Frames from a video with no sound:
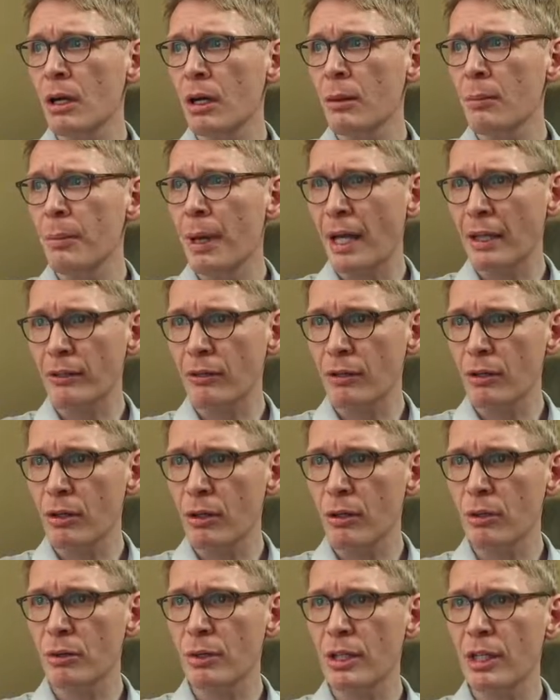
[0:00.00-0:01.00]
Back to
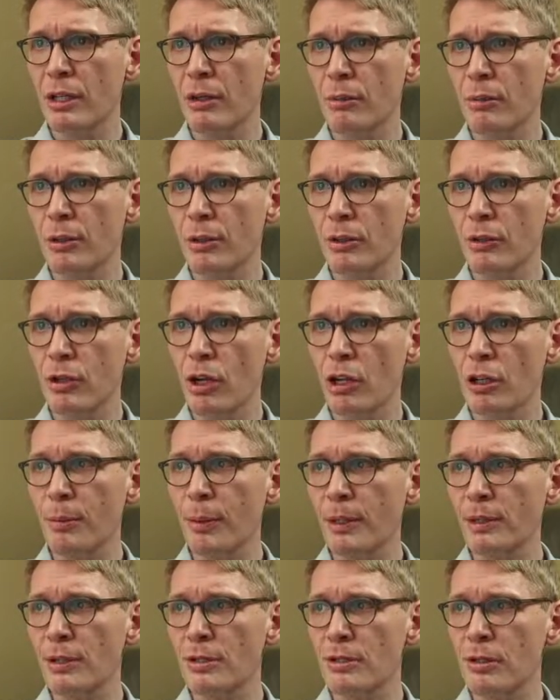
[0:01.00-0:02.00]
Cohn here, we're going to talk
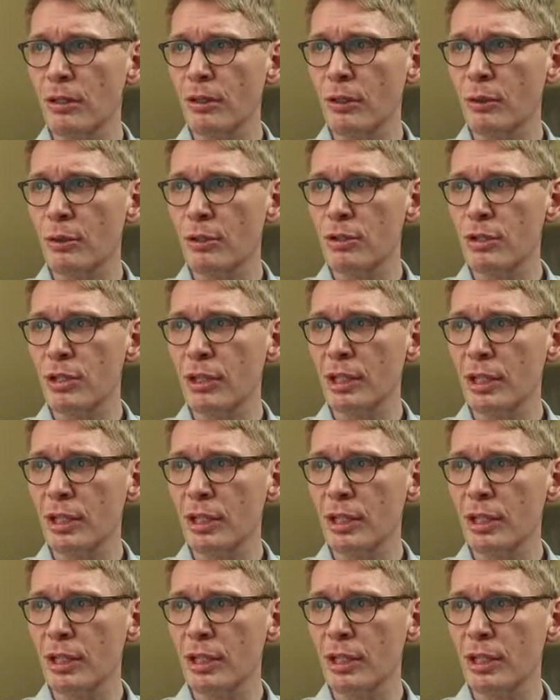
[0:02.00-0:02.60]
about the Southern Christian